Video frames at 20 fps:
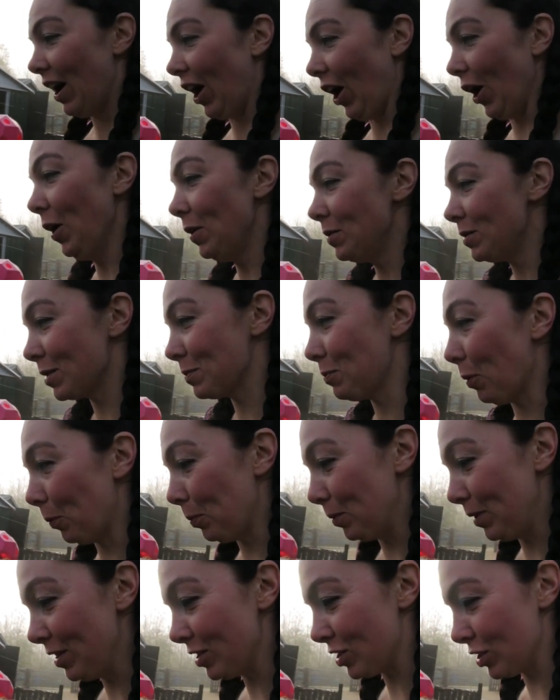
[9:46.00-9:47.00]
I'm just
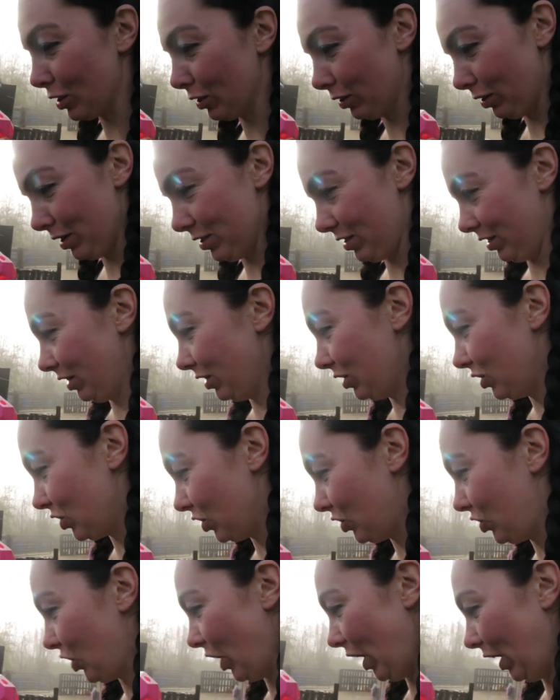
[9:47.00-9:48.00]
popping into the garden
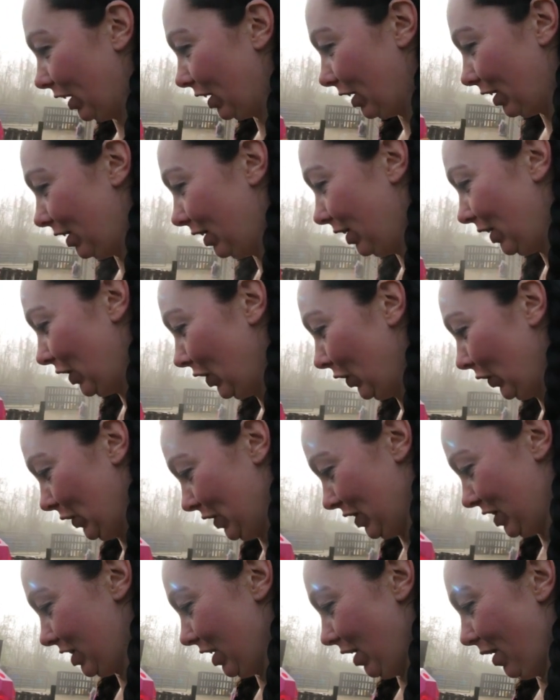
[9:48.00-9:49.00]
to check
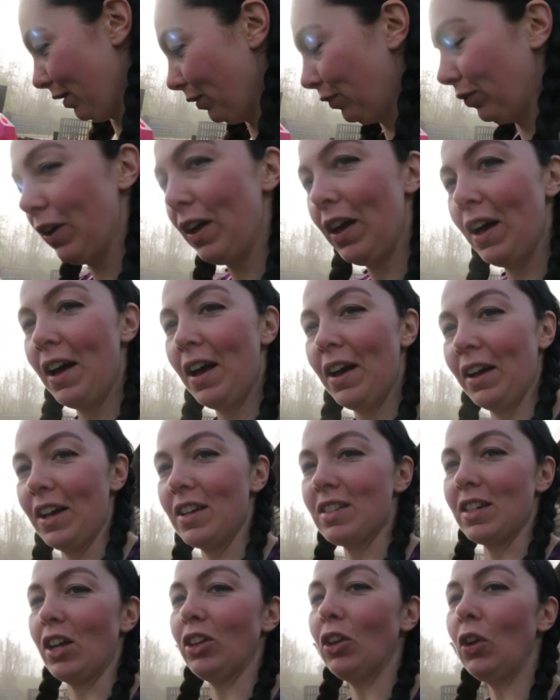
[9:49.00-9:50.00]
on stuff,
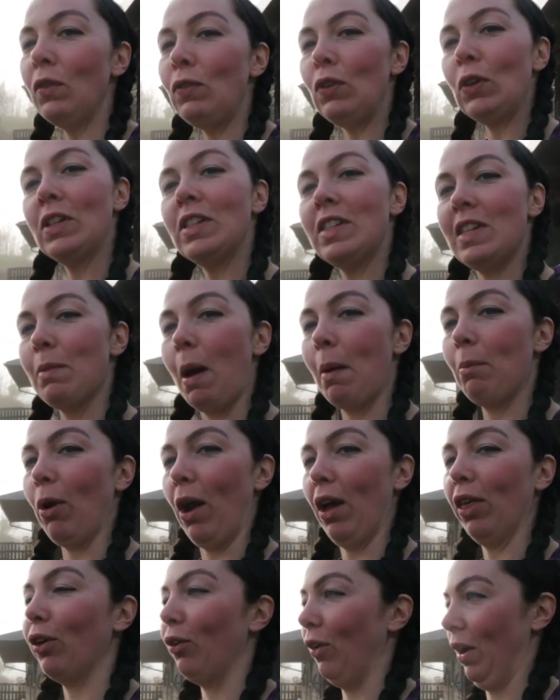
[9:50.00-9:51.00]
because I don't know if you can see my
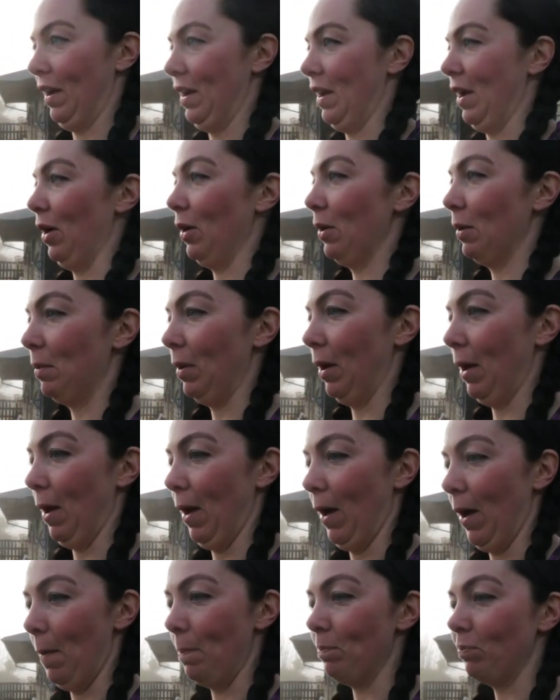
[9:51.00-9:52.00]
breath right now, but
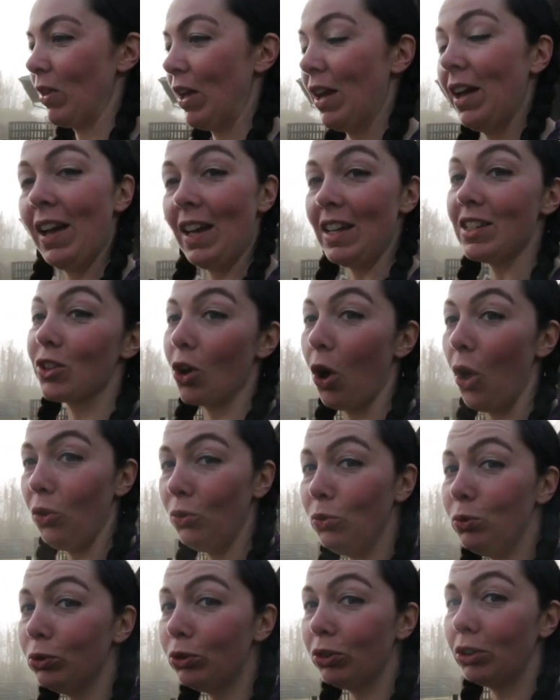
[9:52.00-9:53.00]
it's
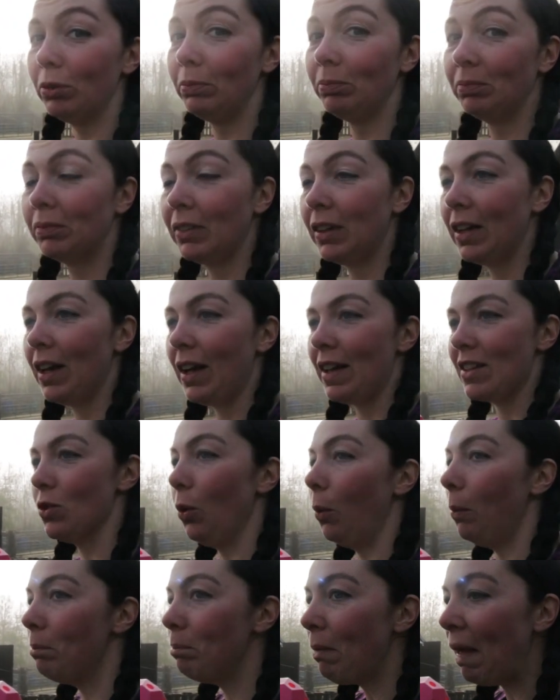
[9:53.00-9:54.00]
cold. It's
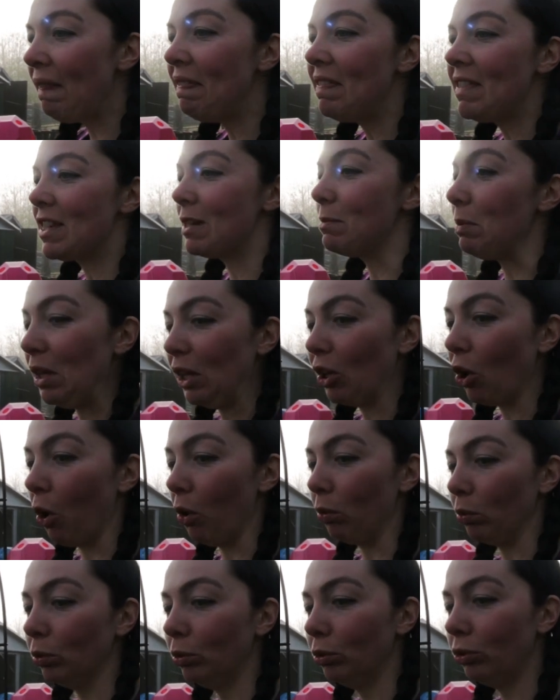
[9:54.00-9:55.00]
not meant to be
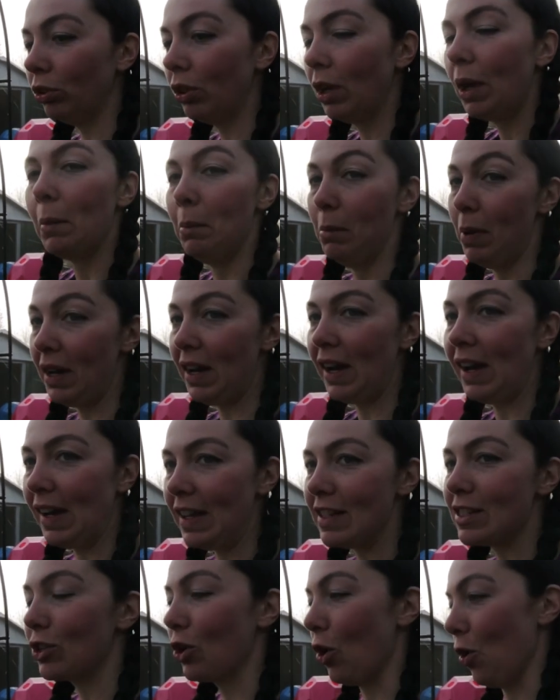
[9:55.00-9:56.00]
cold, but it
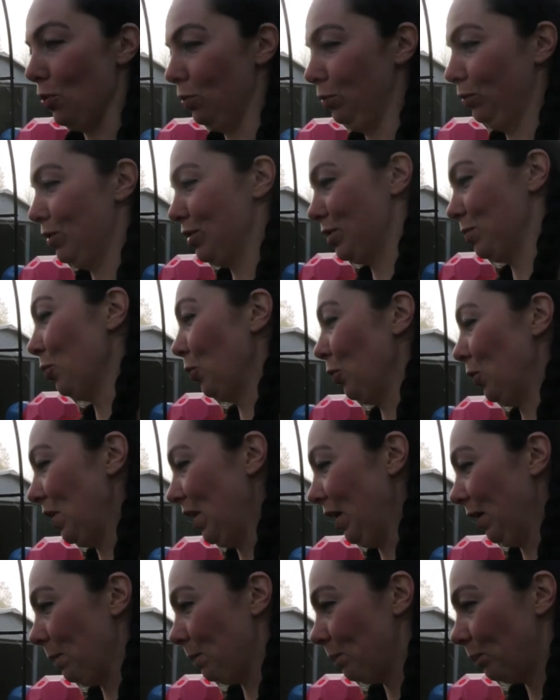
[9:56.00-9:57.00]
is cold this
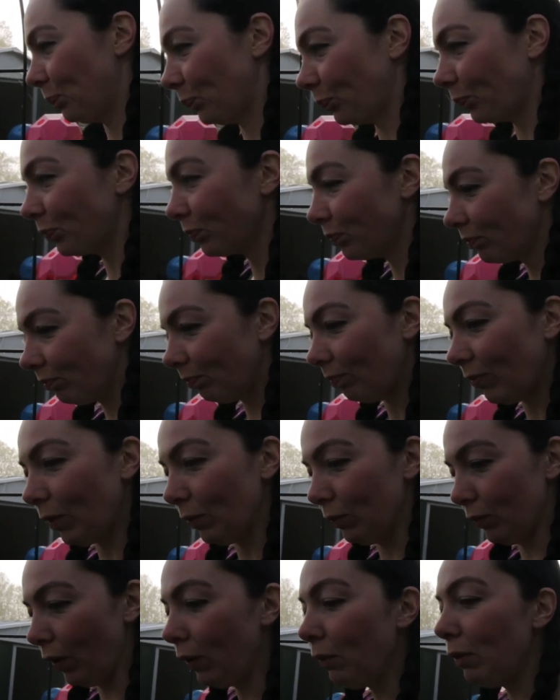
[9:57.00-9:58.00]
morning.
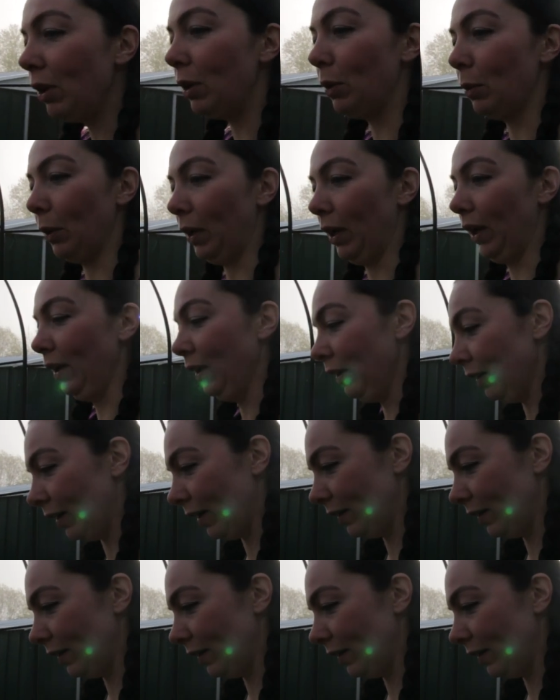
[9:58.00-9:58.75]
Very annoying.